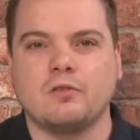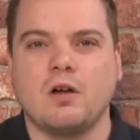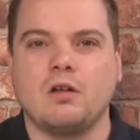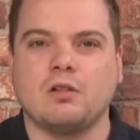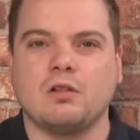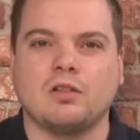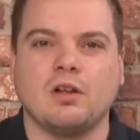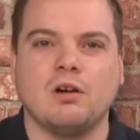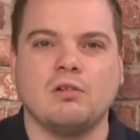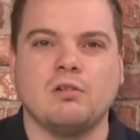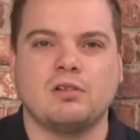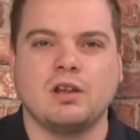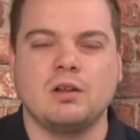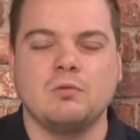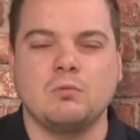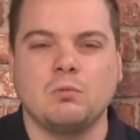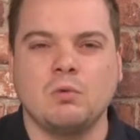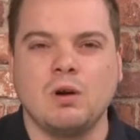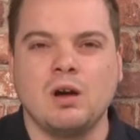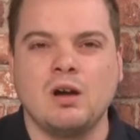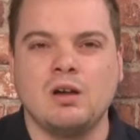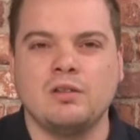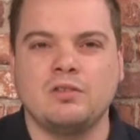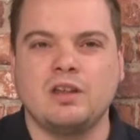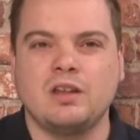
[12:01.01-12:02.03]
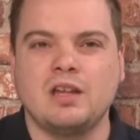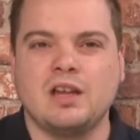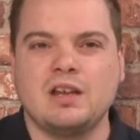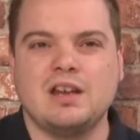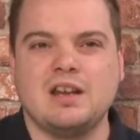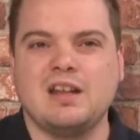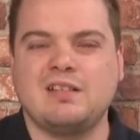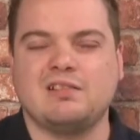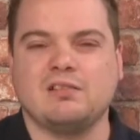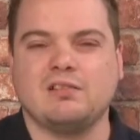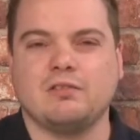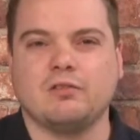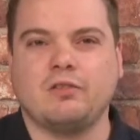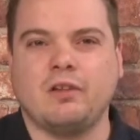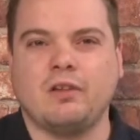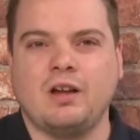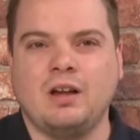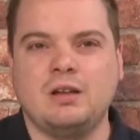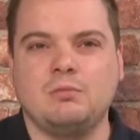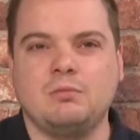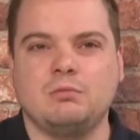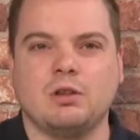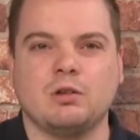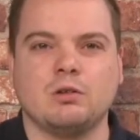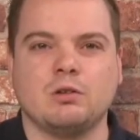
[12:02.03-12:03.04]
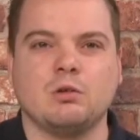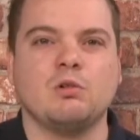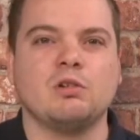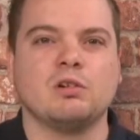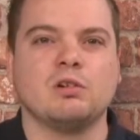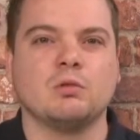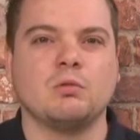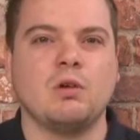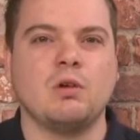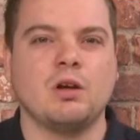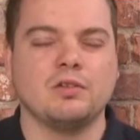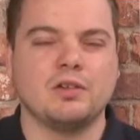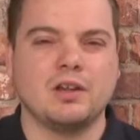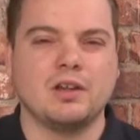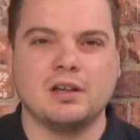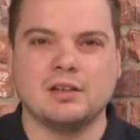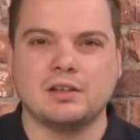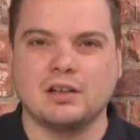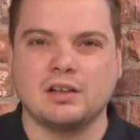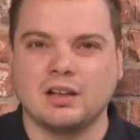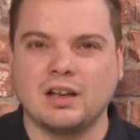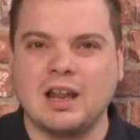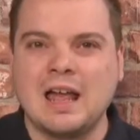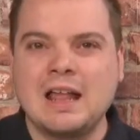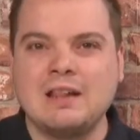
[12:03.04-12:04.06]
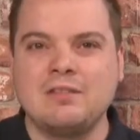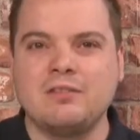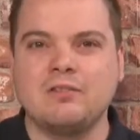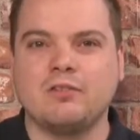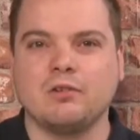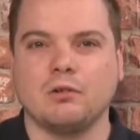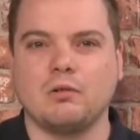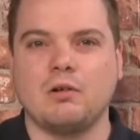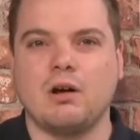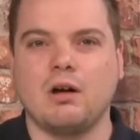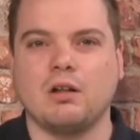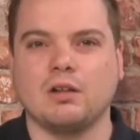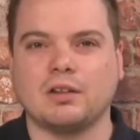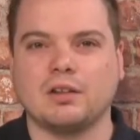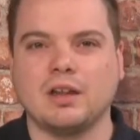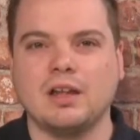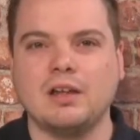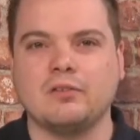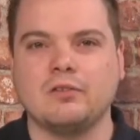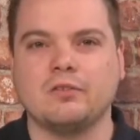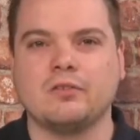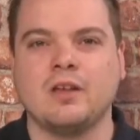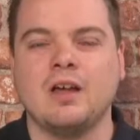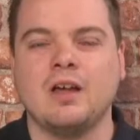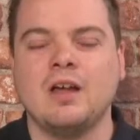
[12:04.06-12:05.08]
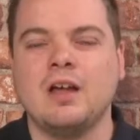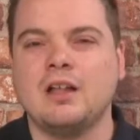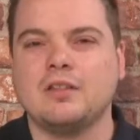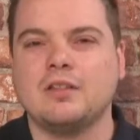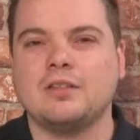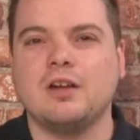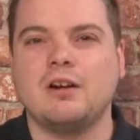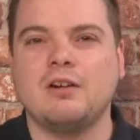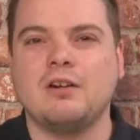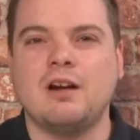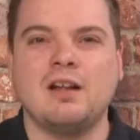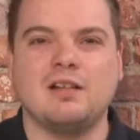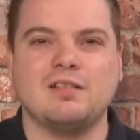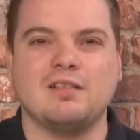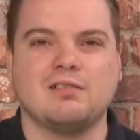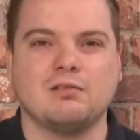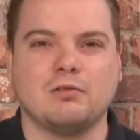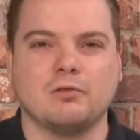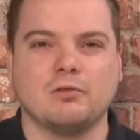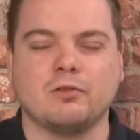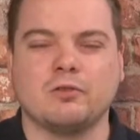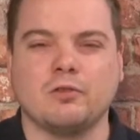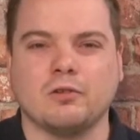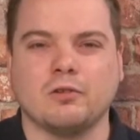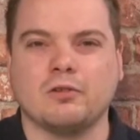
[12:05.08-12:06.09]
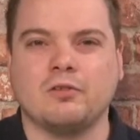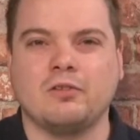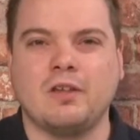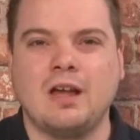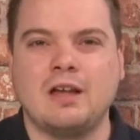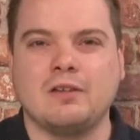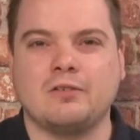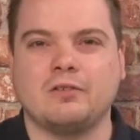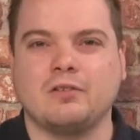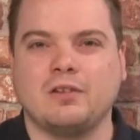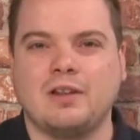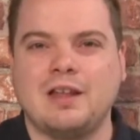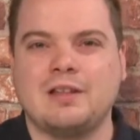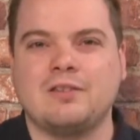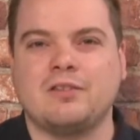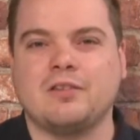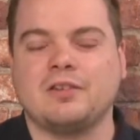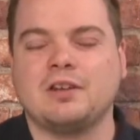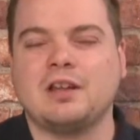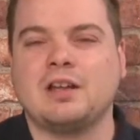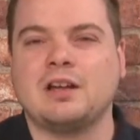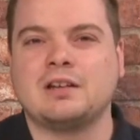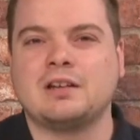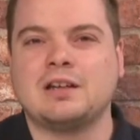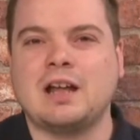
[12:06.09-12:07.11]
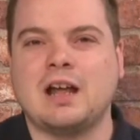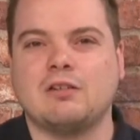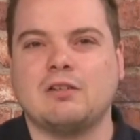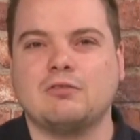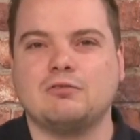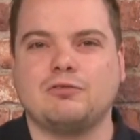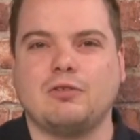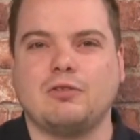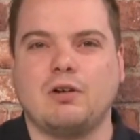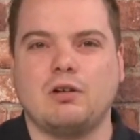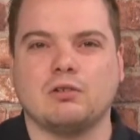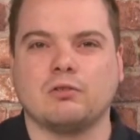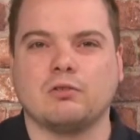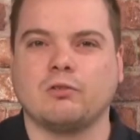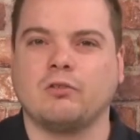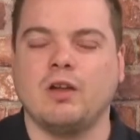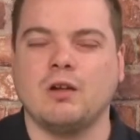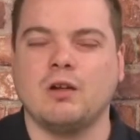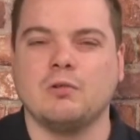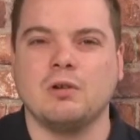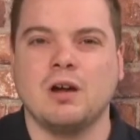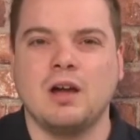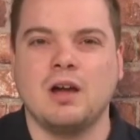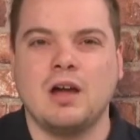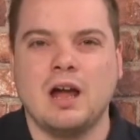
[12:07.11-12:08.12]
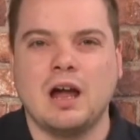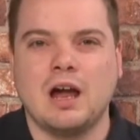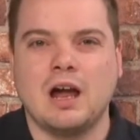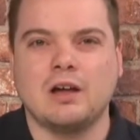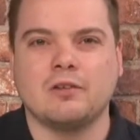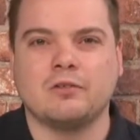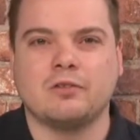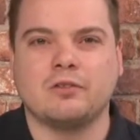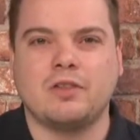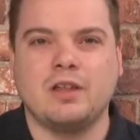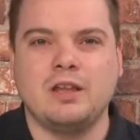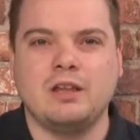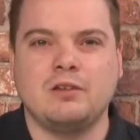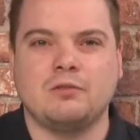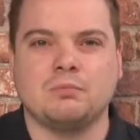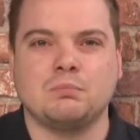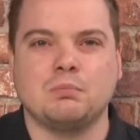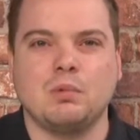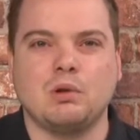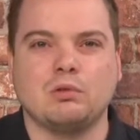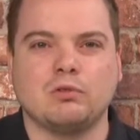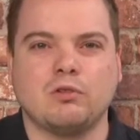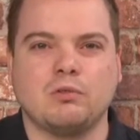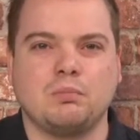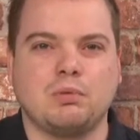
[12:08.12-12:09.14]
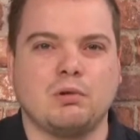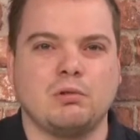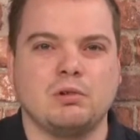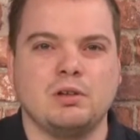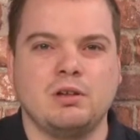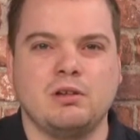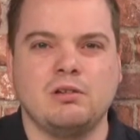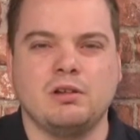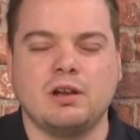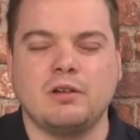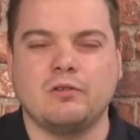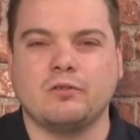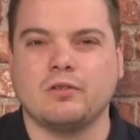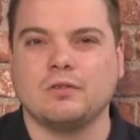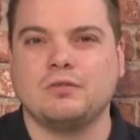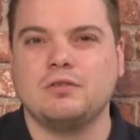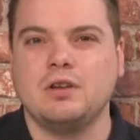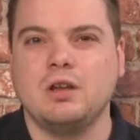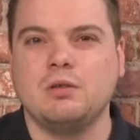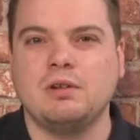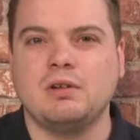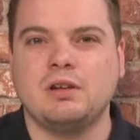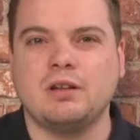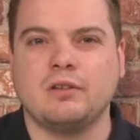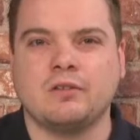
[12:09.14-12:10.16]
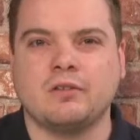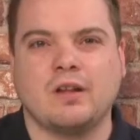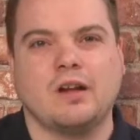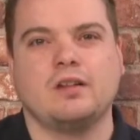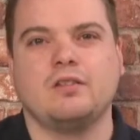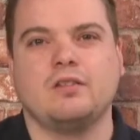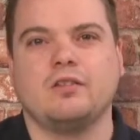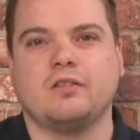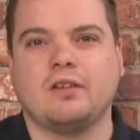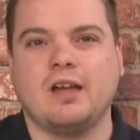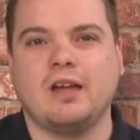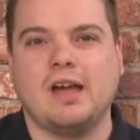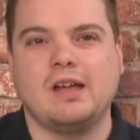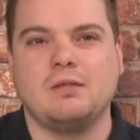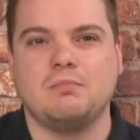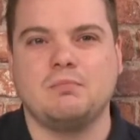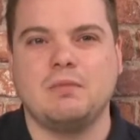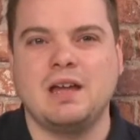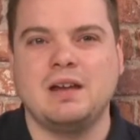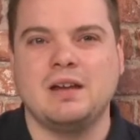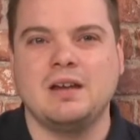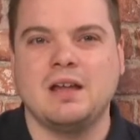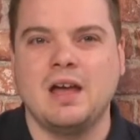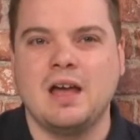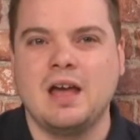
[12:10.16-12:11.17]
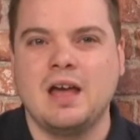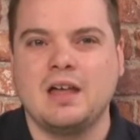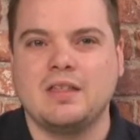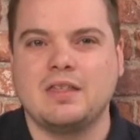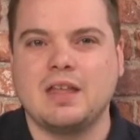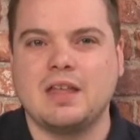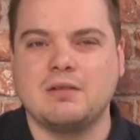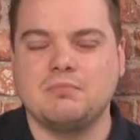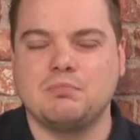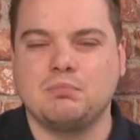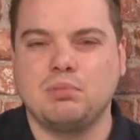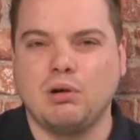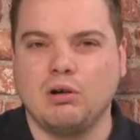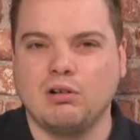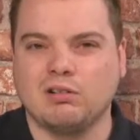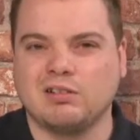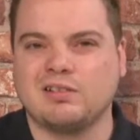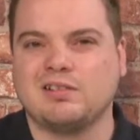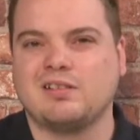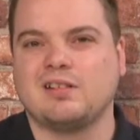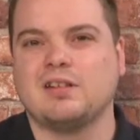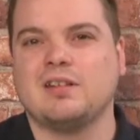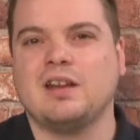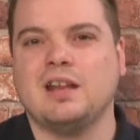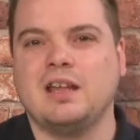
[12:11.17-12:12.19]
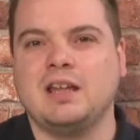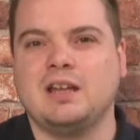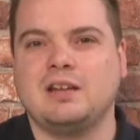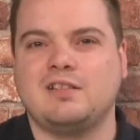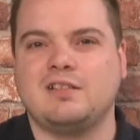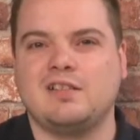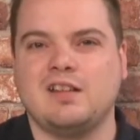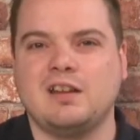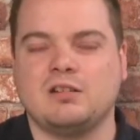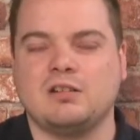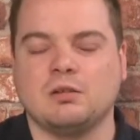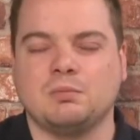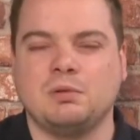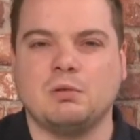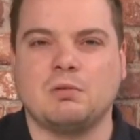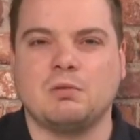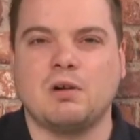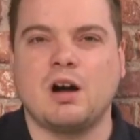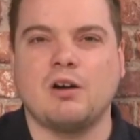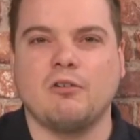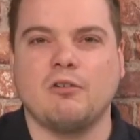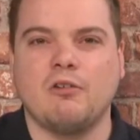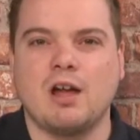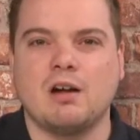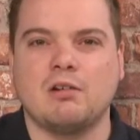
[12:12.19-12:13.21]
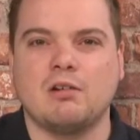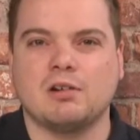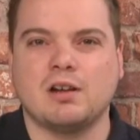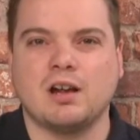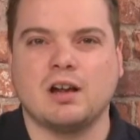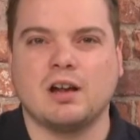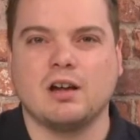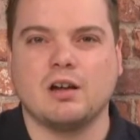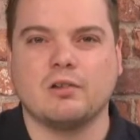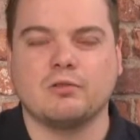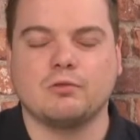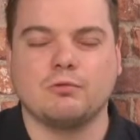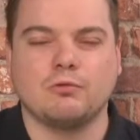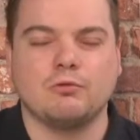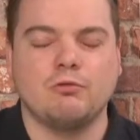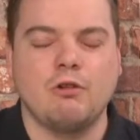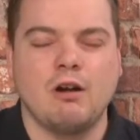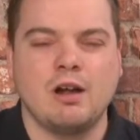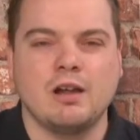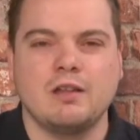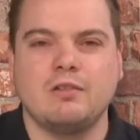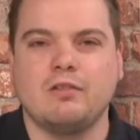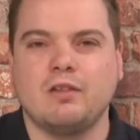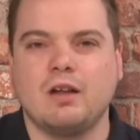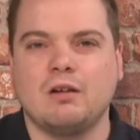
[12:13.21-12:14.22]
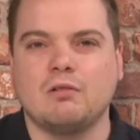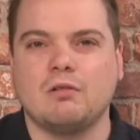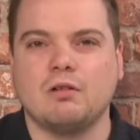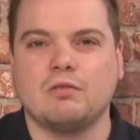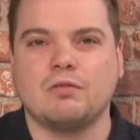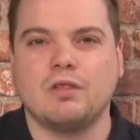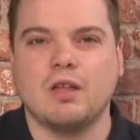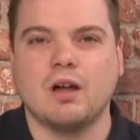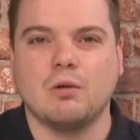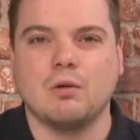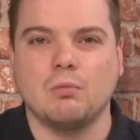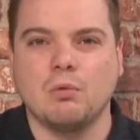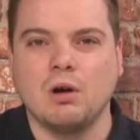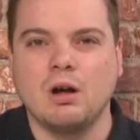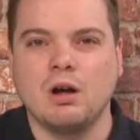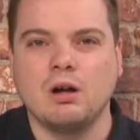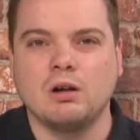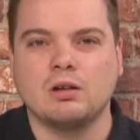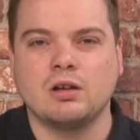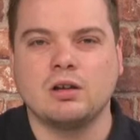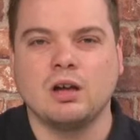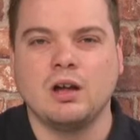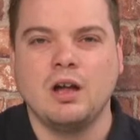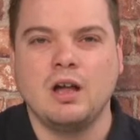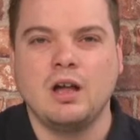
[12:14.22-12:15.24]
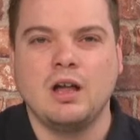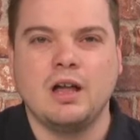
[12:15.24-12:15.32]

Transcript: Although they were the initial type, they were the one that had led to all this, their actual success led to their downfall too. As these multiple units of newer designs came in, they pushed the GWR rail cars right out of their work.